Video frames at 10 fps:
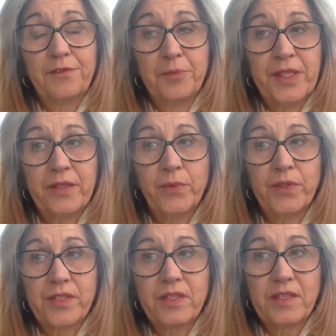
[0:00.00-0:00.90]
For me, it
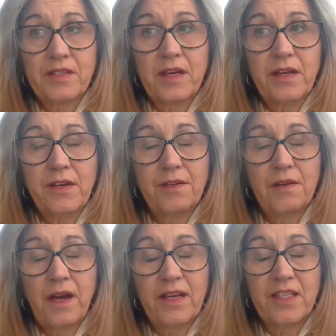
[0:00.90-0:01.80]
was the
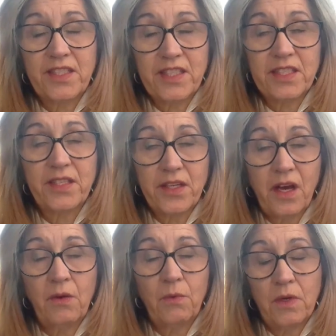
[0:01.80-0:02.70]
desire. I did
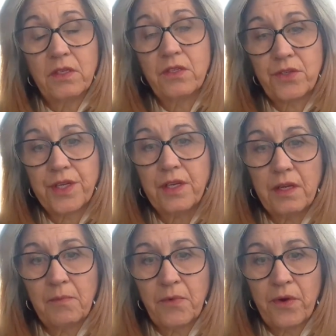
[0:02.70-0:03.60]
not want to
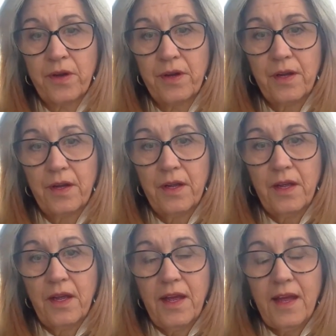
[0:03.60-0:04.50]
drink anymore.
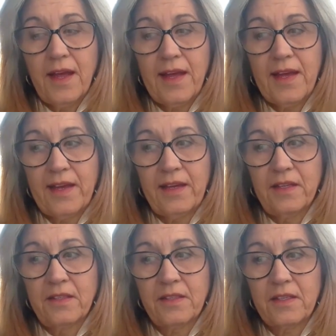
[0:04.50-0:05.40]

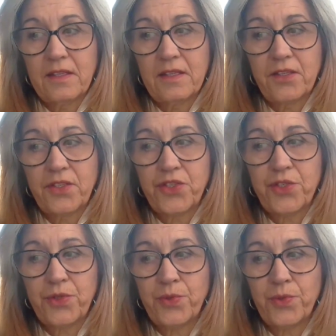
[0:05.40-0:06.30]
And
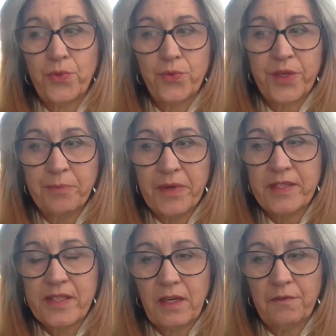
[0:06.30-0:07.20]
to rid
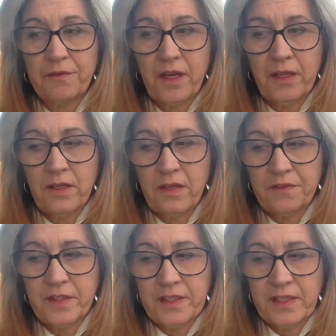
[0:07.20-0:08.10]
myself
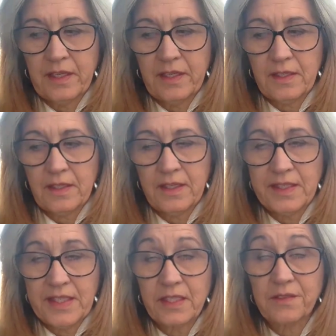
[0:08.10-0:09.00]
of an
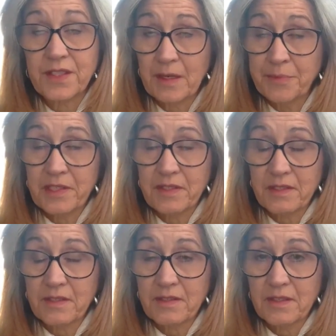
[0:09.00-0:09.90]
addictive
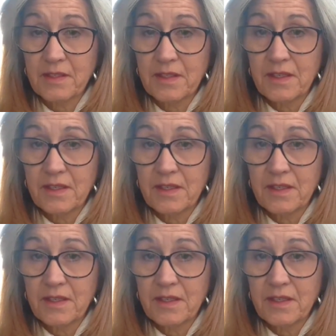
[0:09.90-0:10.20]
substance